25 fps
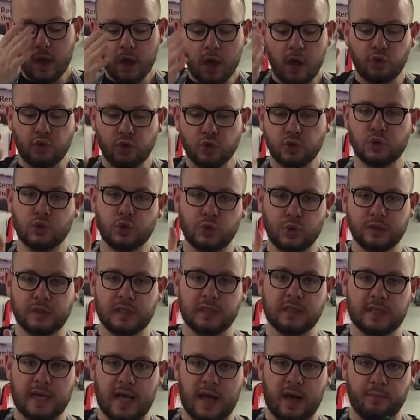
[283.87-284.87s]
so just cut
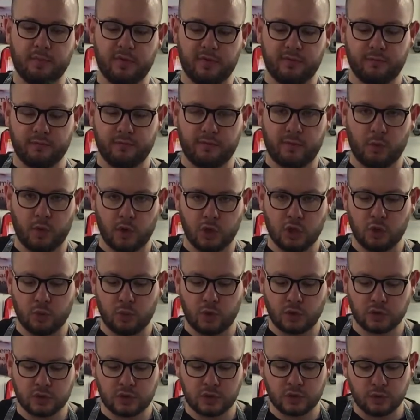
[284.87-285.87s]
it down for what you
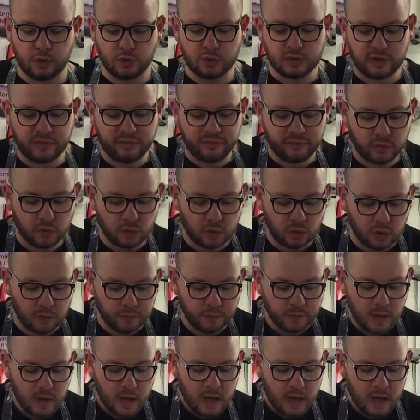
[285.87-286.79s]
want to use it for.